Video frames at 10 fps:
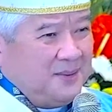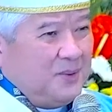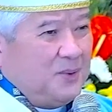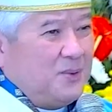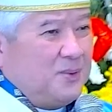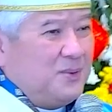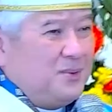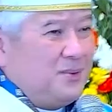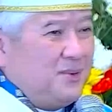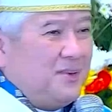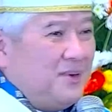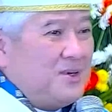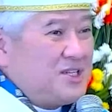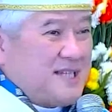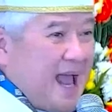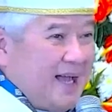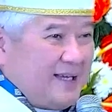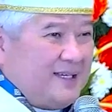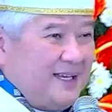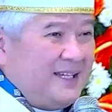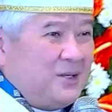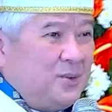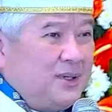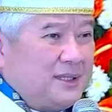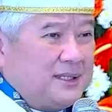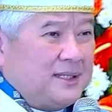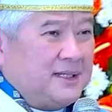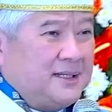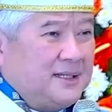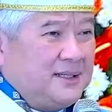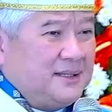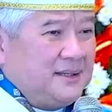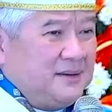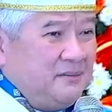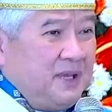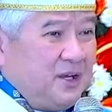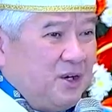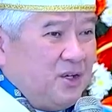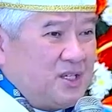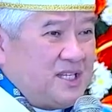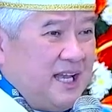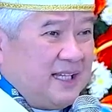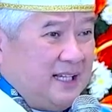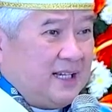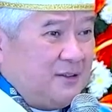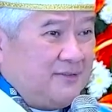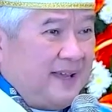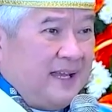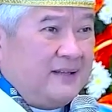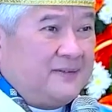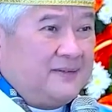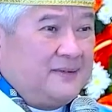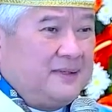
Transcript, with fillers: who sank in the water because he had little faith,